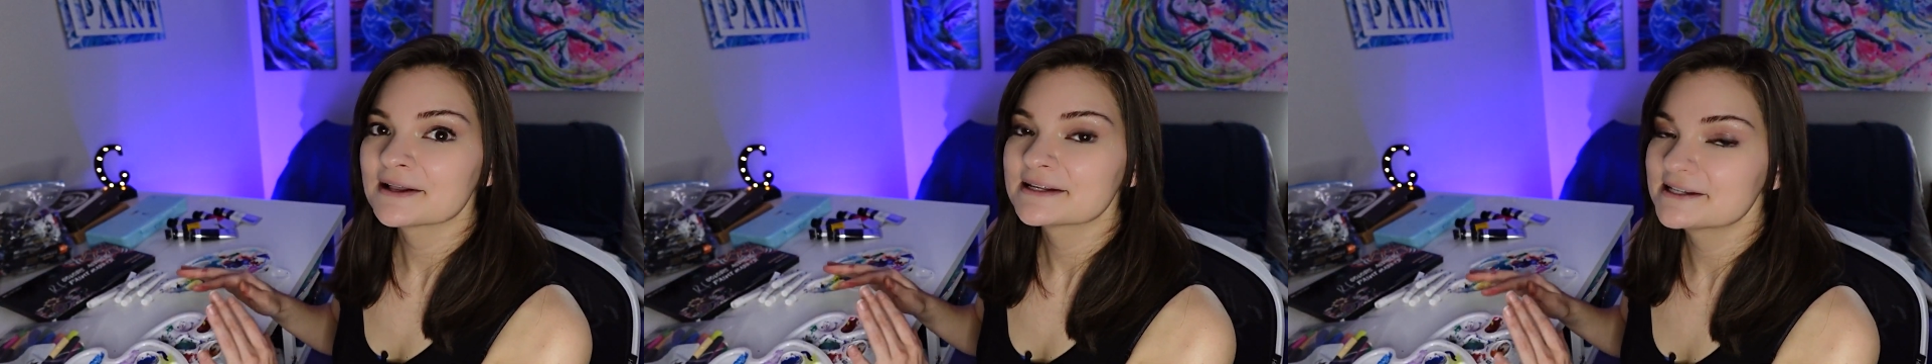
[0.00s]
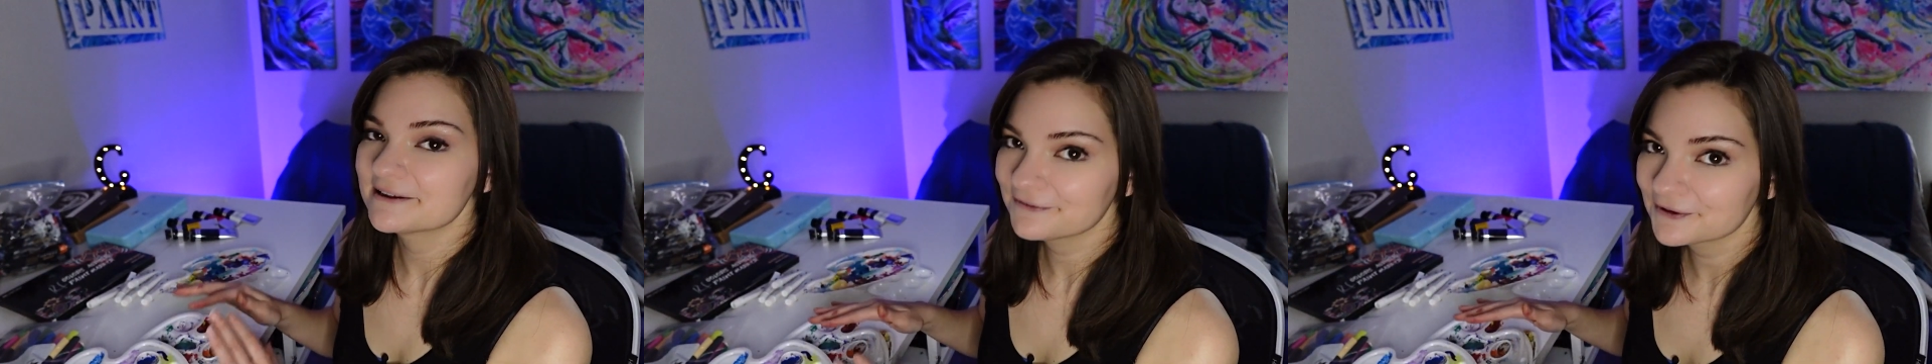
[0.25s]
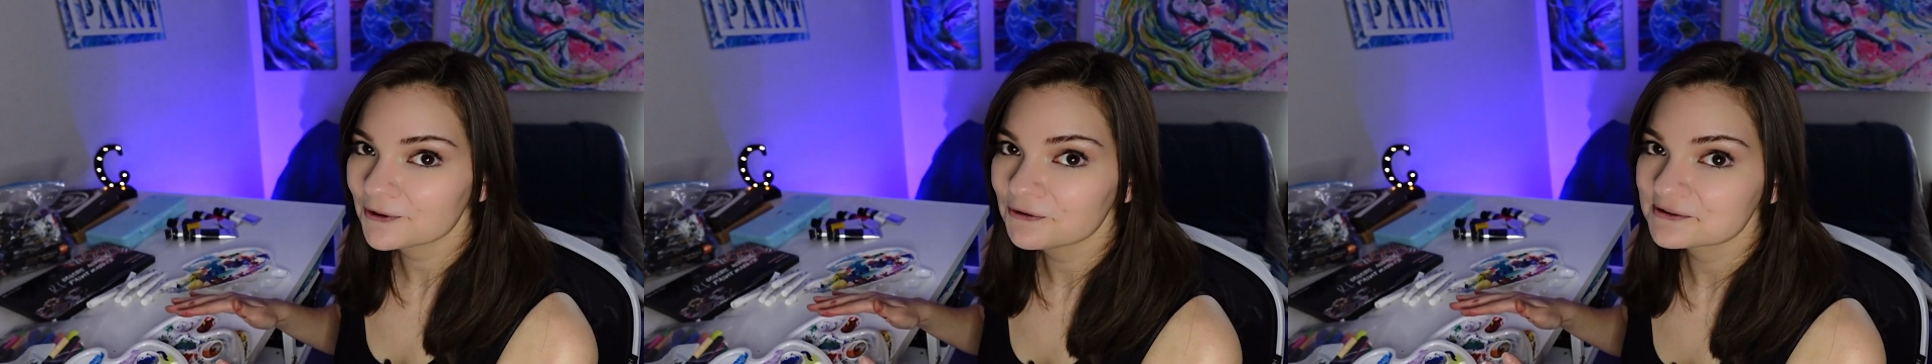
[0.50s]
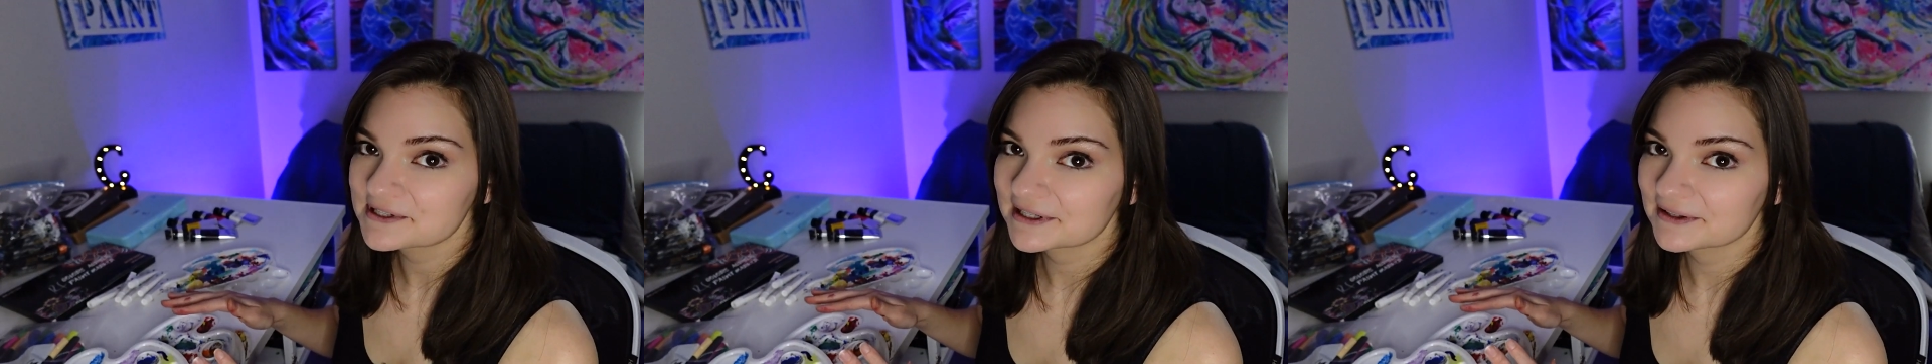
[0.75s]
difficult
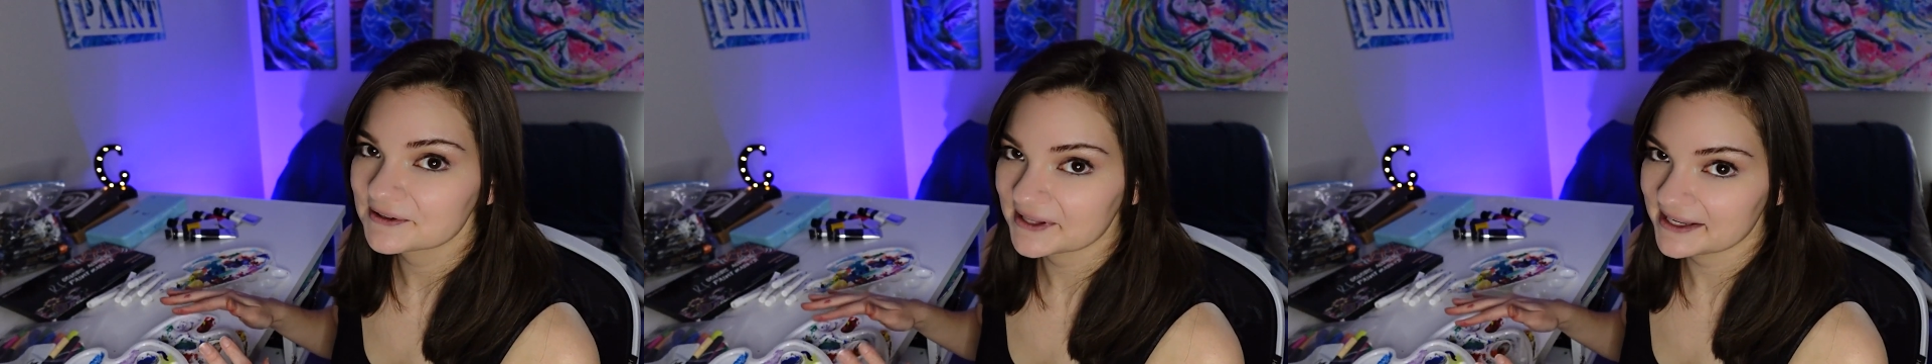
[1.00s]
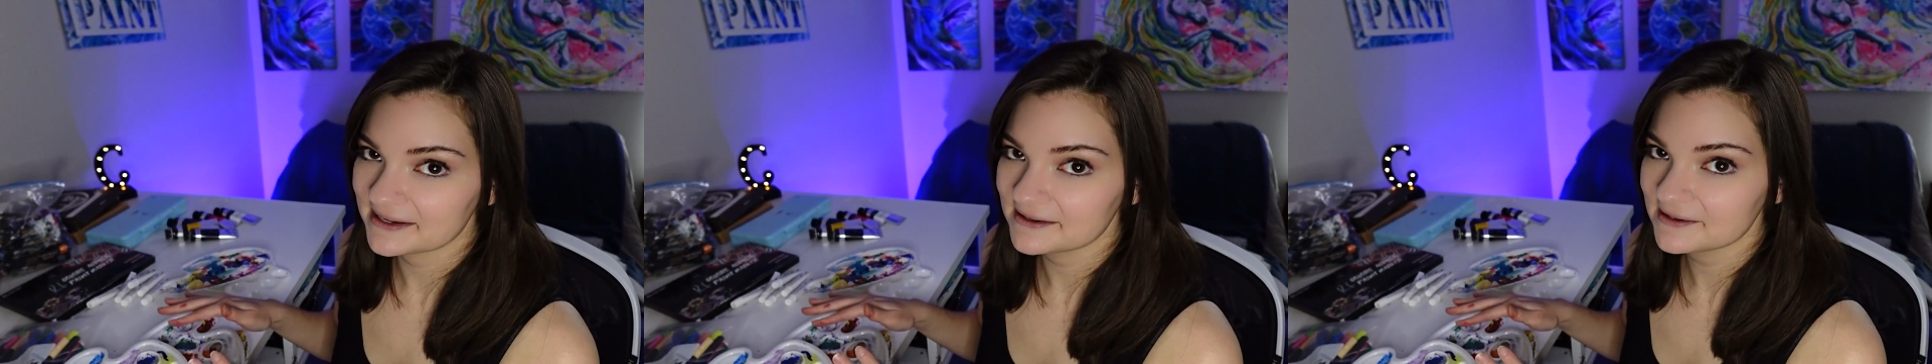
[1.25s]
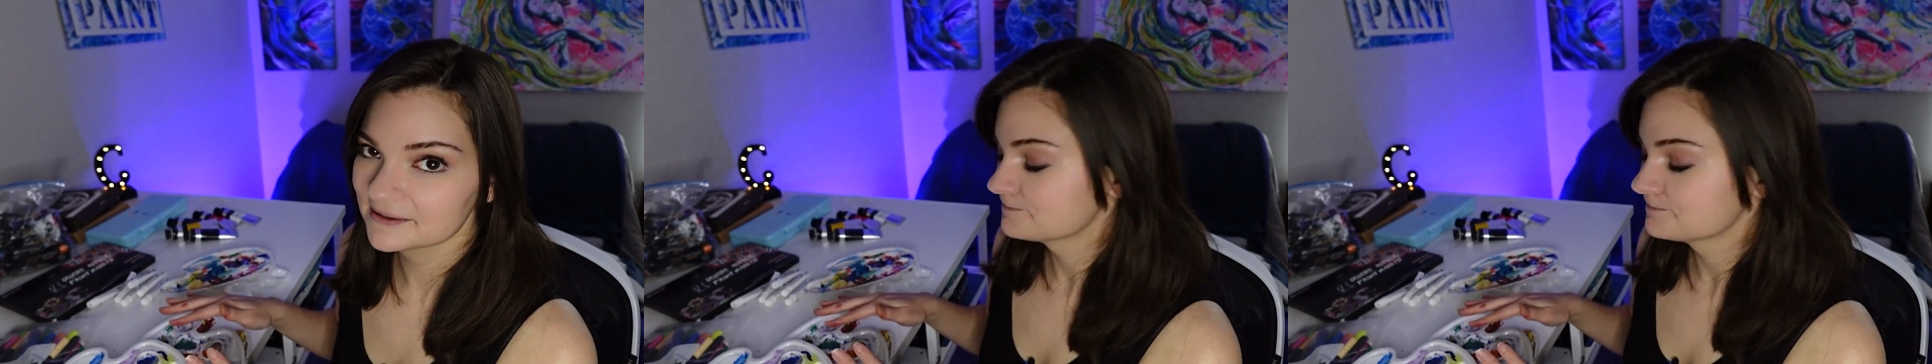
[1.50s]
to clean,